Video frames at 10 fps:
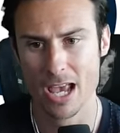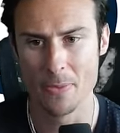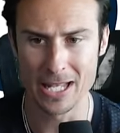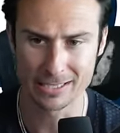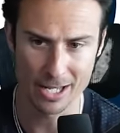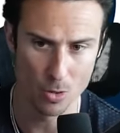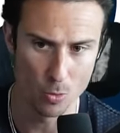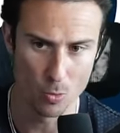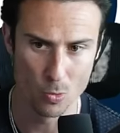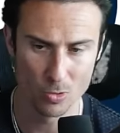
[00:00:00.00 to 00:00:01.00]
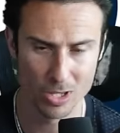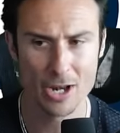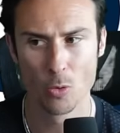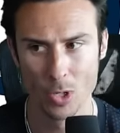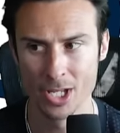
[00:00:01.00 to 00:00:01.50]
and
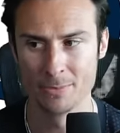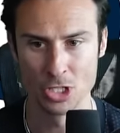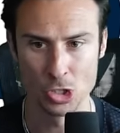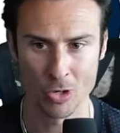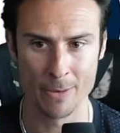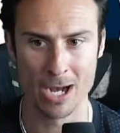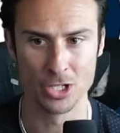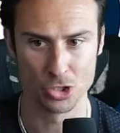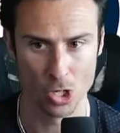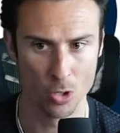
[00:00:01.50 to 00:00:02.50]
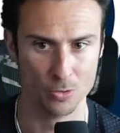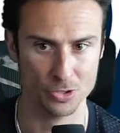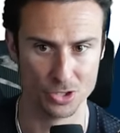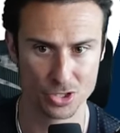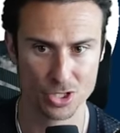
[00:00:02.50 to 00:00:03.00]
Draymond
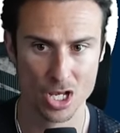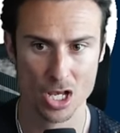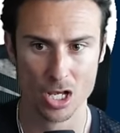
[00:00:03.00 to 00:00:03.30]
Jones